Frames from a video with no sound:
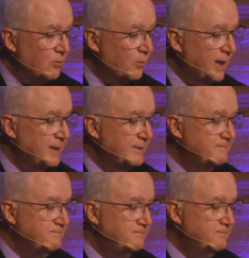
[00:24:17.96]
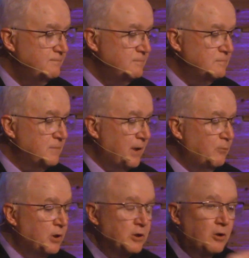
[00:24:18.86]
way. They
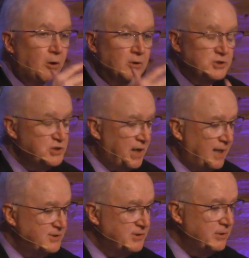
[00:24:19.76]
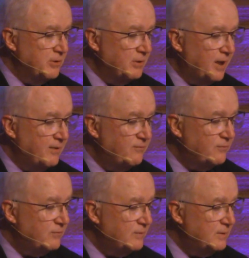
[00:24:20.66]
want to call the shots in their
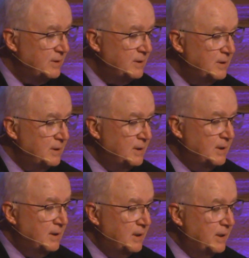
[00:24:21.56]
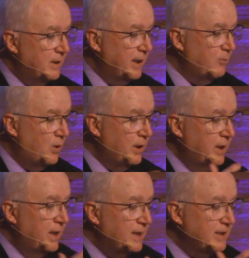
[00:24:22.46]
life. They want
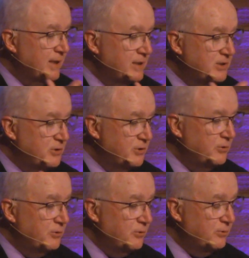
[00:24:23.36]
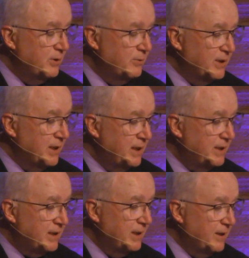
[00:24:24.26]
nothing to do with
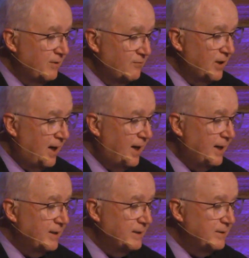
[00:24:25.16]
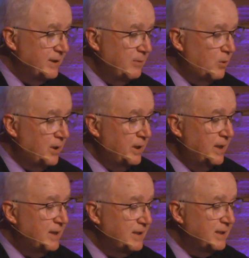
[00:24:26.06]
anything of God. They want
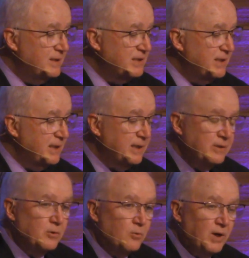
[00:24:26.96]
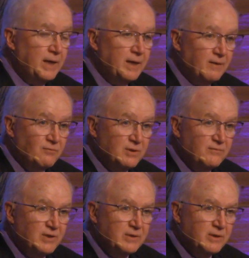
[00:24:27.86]
nothing to get in their way of
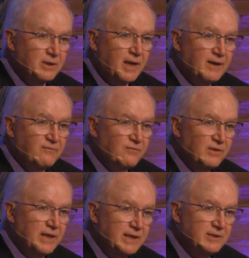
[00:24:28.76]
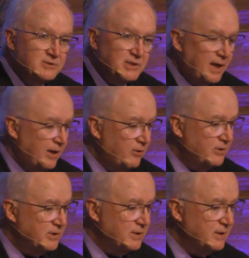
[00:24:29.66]
living the life they desire
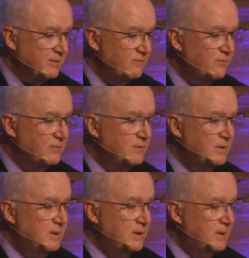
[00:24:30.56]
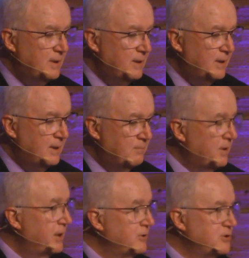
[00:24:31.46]
to live.
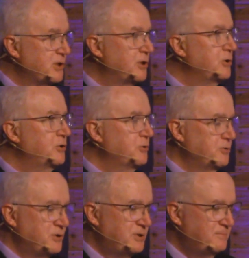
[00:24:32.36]
But here's the good news